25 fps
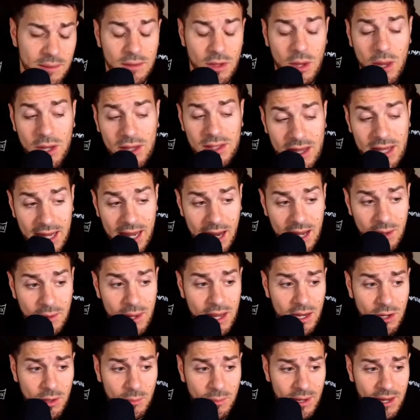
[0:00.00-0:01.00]
Honestly, I
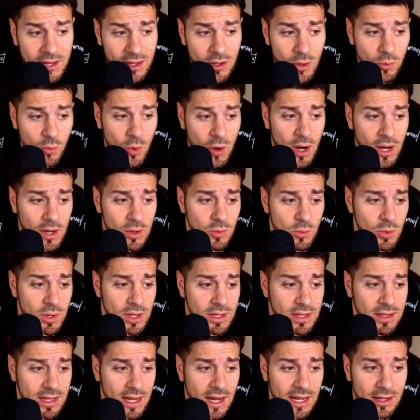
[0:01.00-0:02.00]
recommend the one
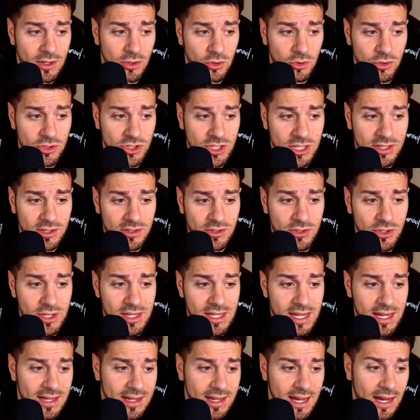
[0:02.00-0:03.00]
with knight to
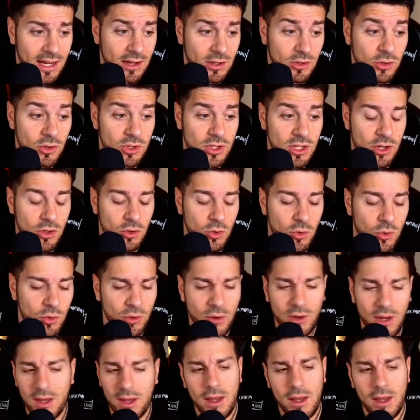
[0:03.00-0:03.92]
c3 and knight to d2,